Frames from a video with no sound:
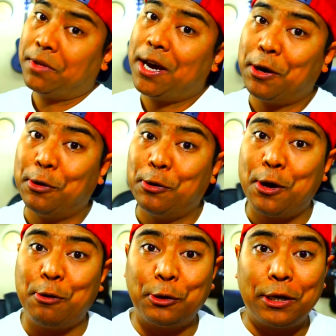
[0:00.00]
i don't know
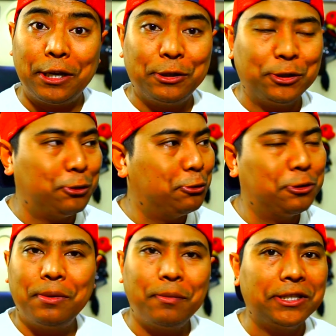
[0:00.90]
how to clean the
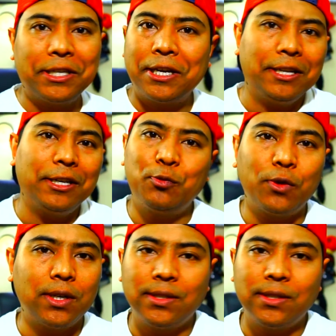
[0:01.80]
shoes but basically knit one